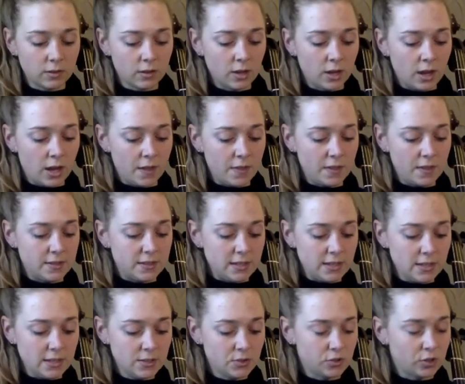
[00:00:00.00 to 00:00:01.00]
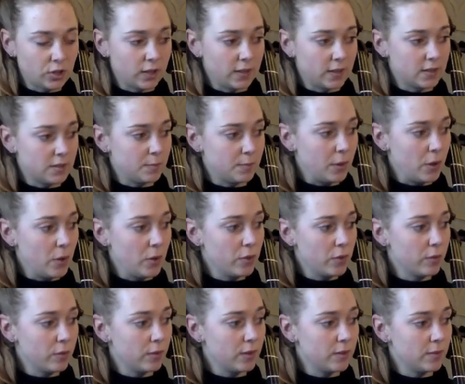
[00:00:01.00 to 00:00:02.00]
On the D string, let's bow the
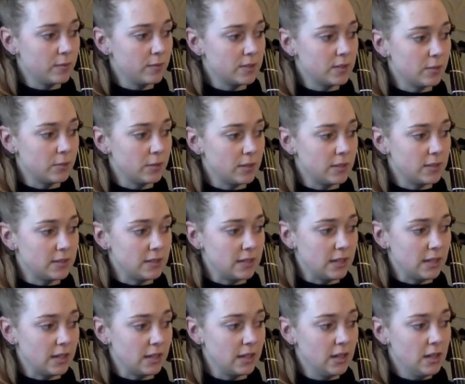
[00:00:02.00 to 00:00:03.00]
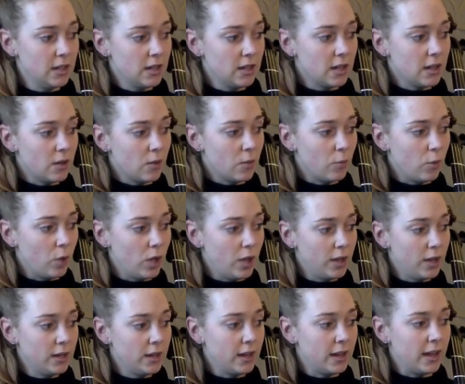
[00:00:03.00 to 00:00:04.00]
rhythms that we see.
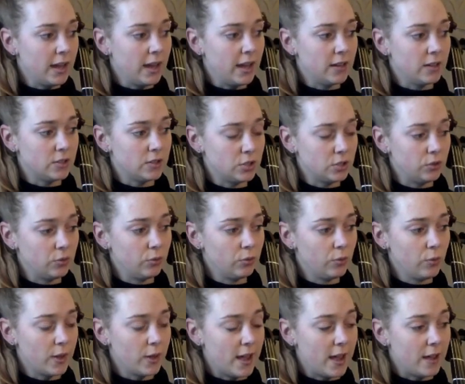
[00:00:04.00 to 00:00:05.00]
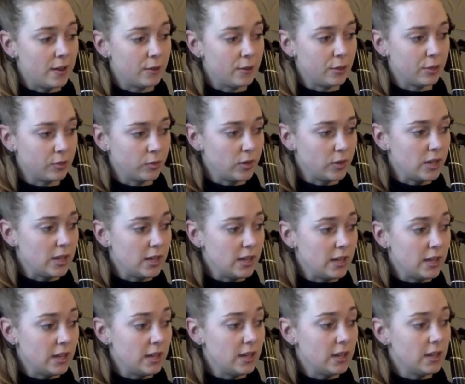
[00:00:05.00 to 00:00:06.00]
1 and 2 and
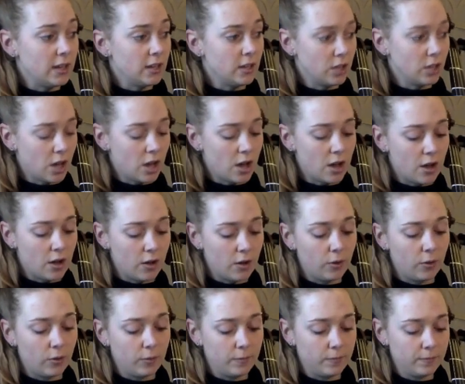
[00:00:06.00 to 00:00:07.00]
3, go.